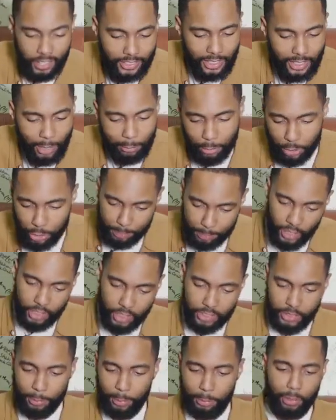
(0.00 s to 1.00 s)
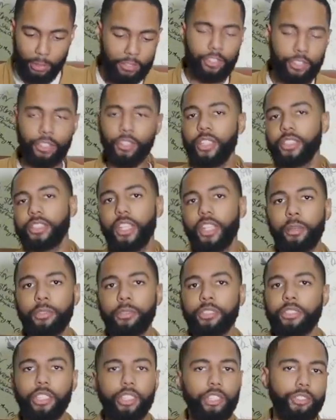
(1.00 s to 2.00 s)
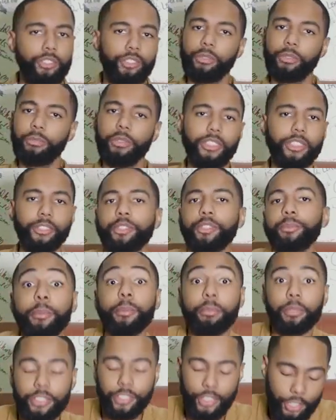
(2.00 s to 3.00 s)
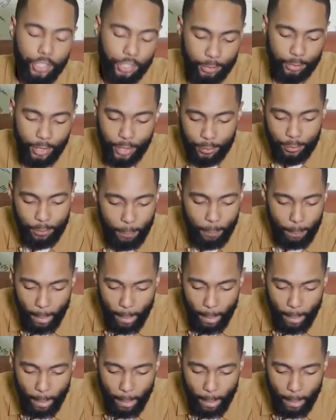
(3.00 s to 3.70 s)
Time to respond to some above the noise comments on YouTube. Let's see what the people are talking about.